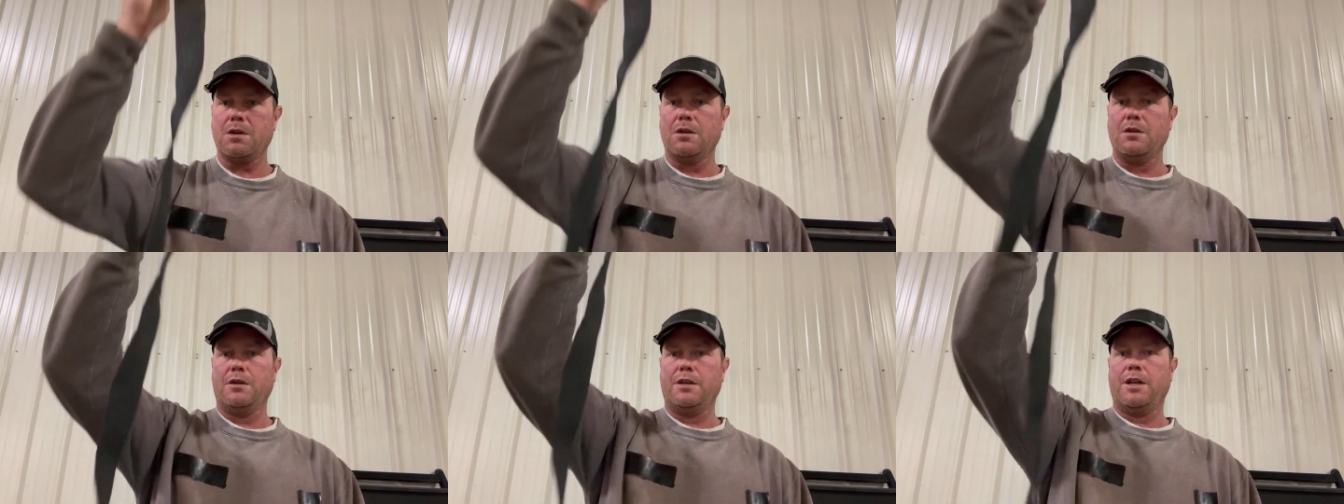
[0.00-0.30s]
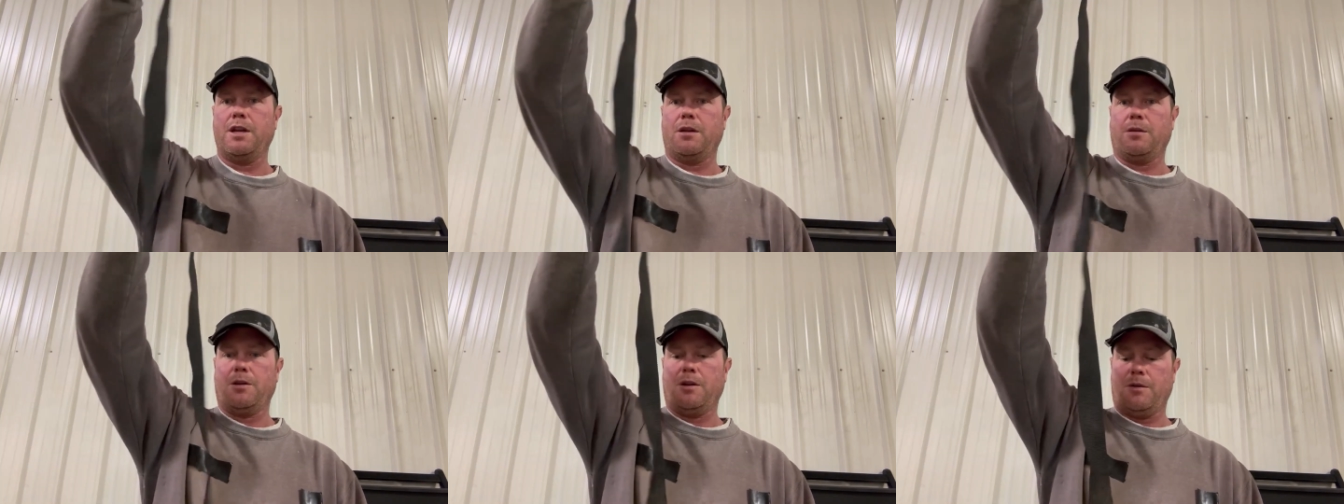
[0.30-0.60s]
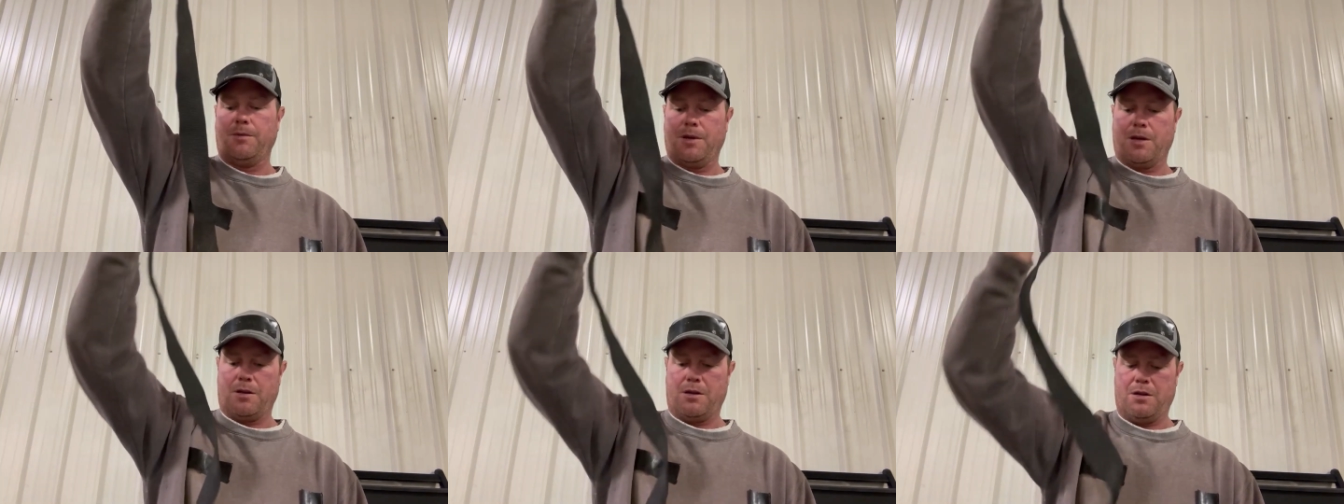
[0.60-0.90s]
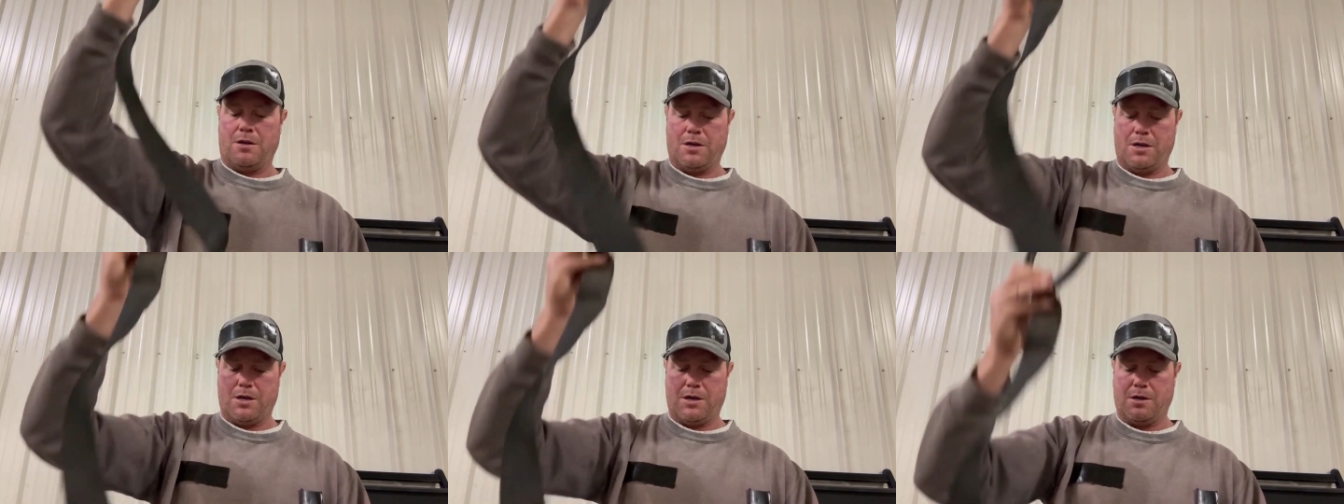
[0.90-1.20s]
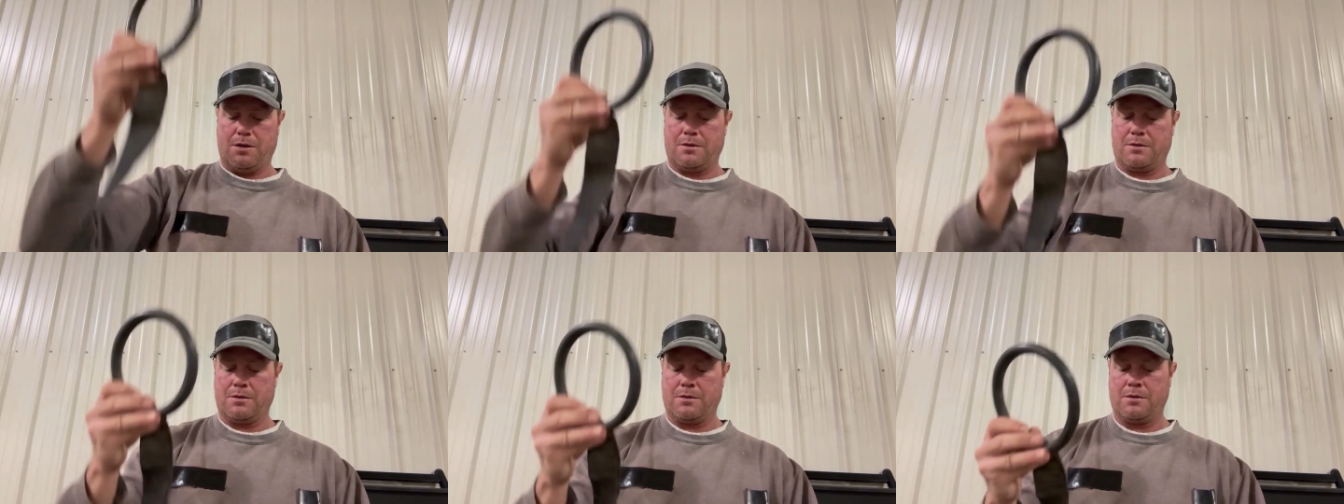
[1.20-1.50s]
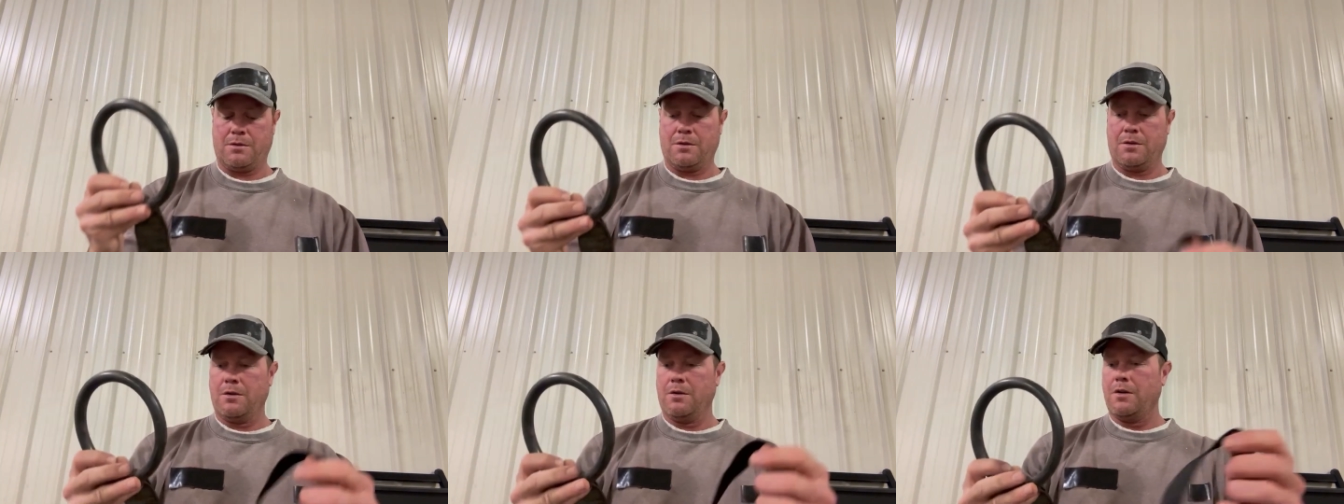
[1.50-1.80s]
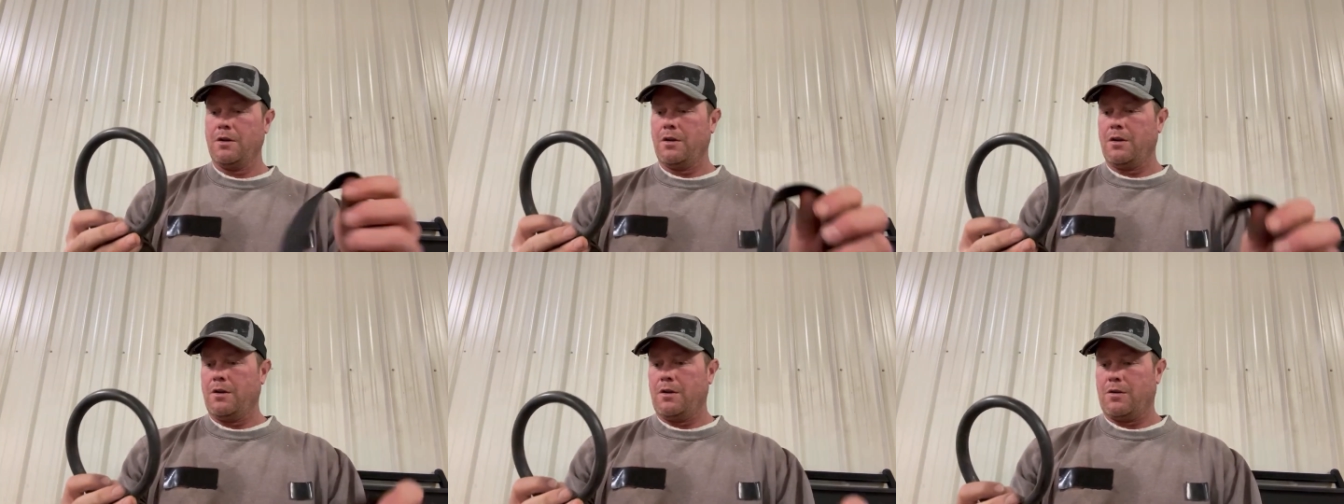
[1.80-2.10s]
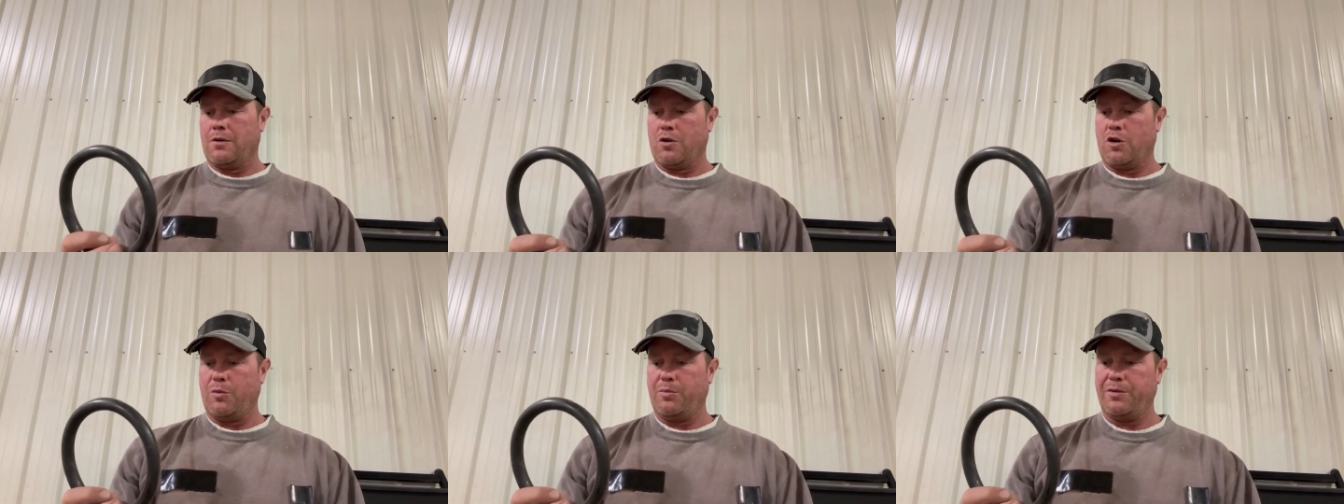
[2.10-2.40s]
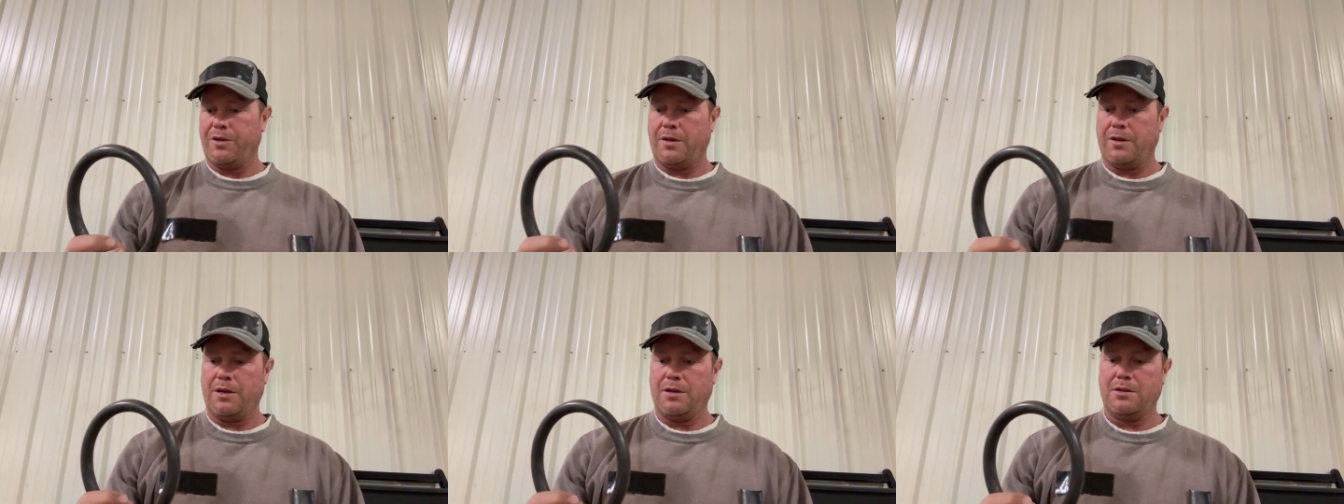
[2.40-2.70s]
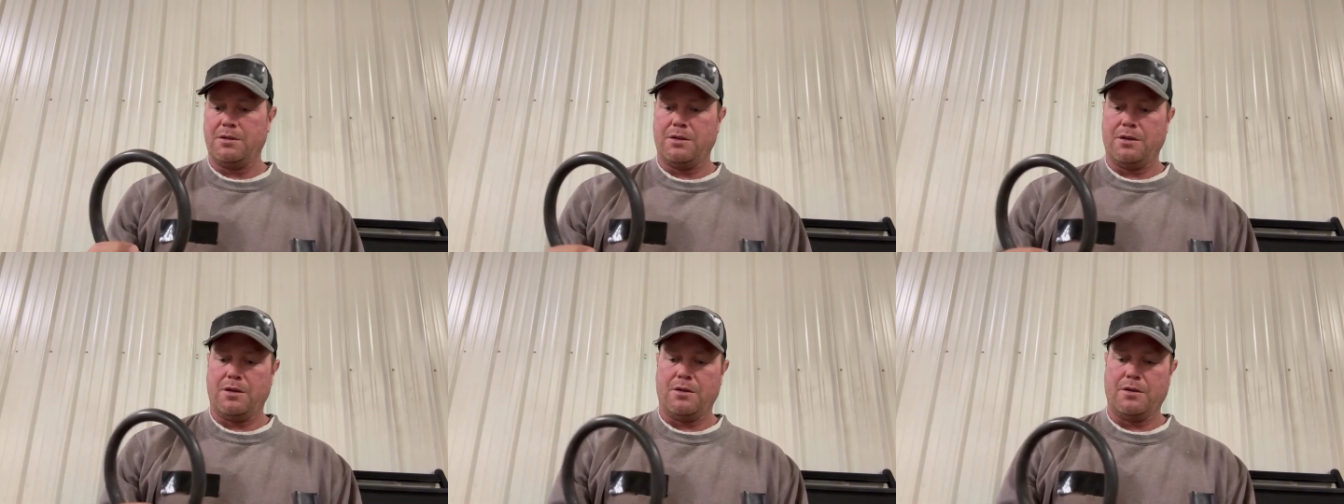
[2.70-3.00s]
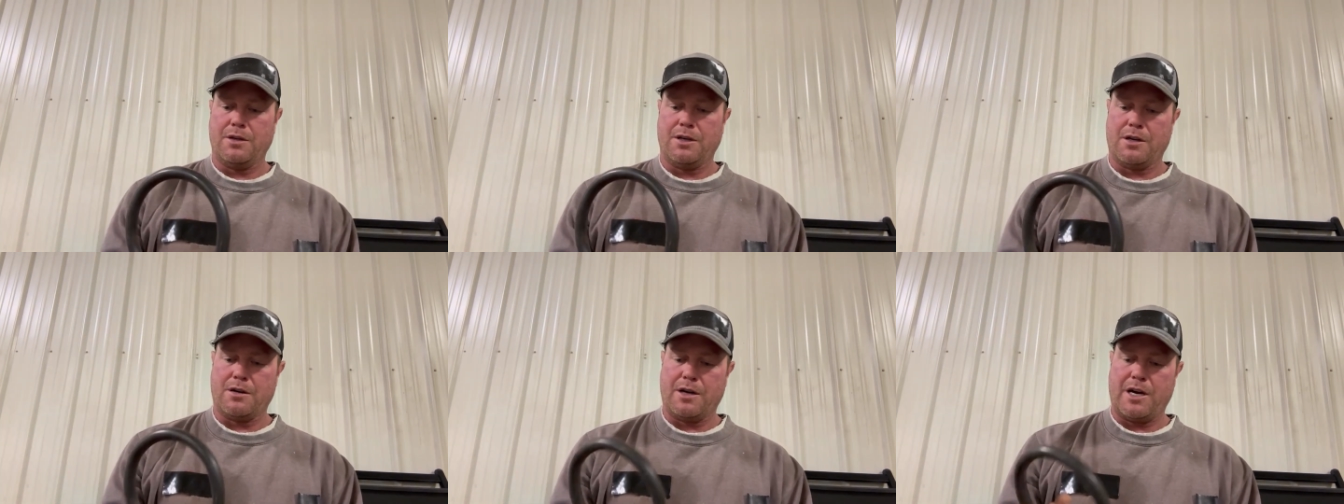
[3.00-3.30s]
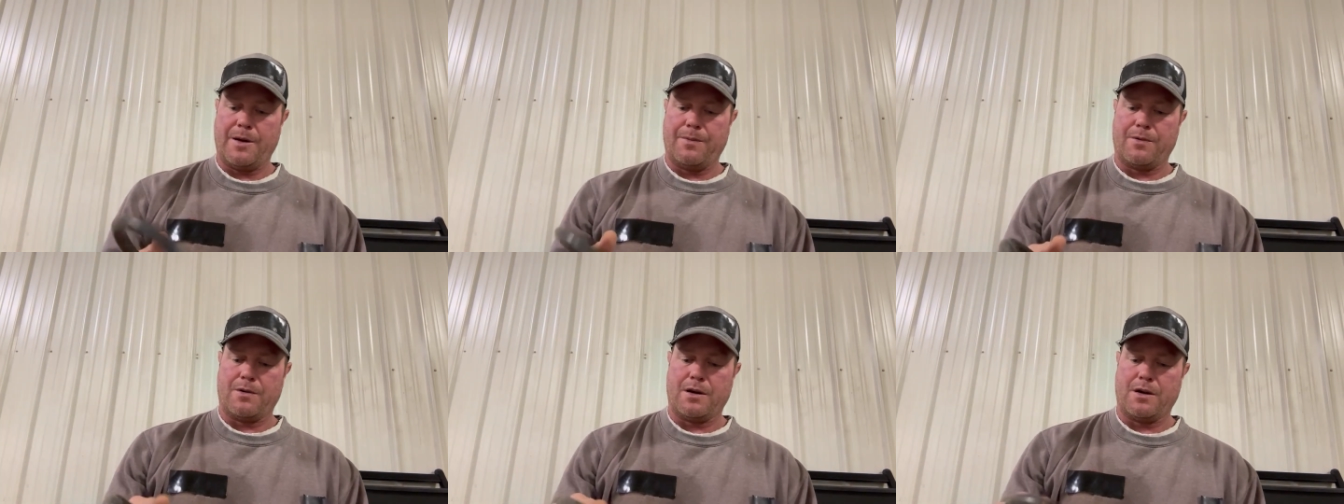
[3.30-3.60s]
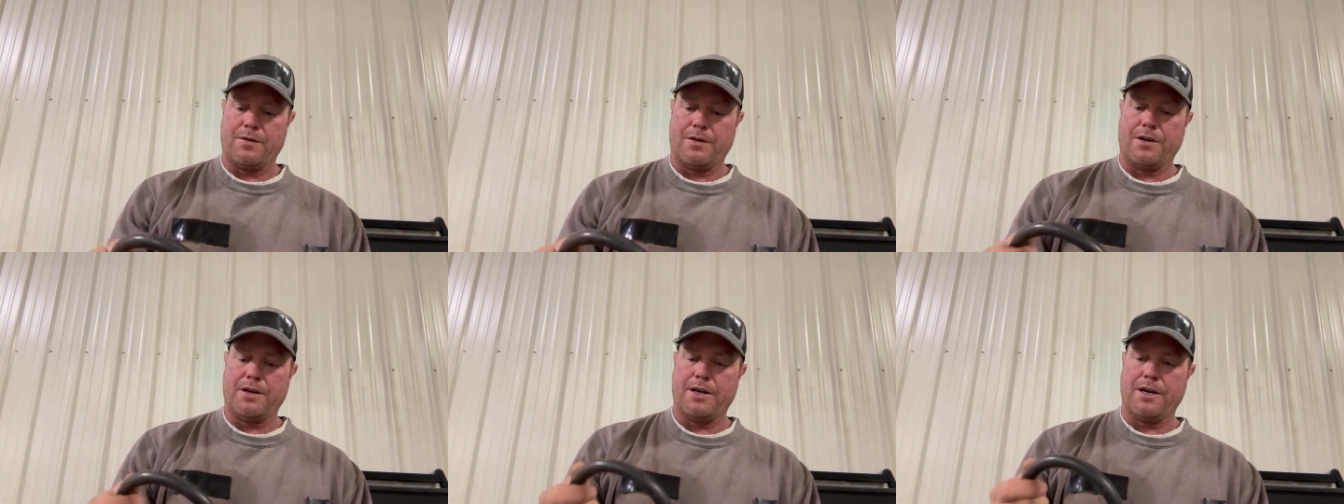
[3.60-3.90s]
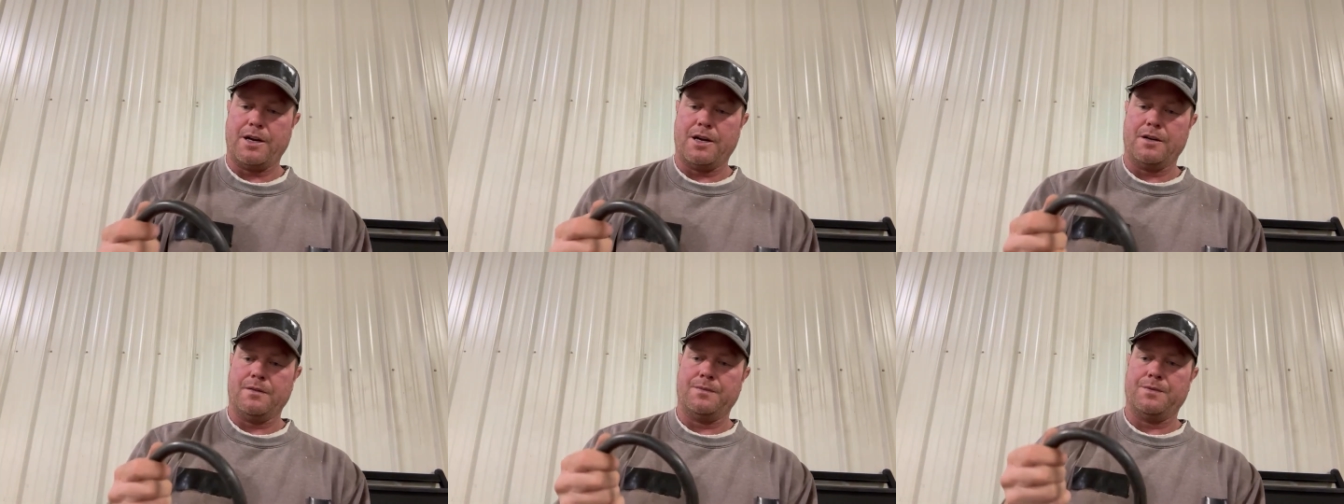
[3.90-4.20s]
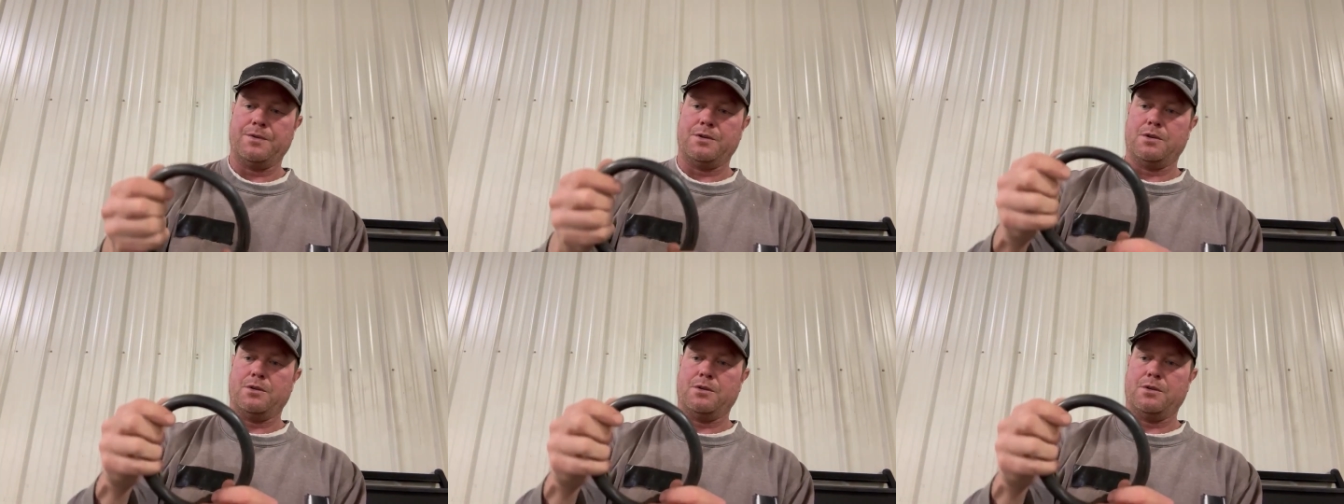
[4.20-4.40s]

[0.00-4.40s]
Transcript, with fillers: you'll need a little bit longer rope than this so you don't get wrapped around the tire.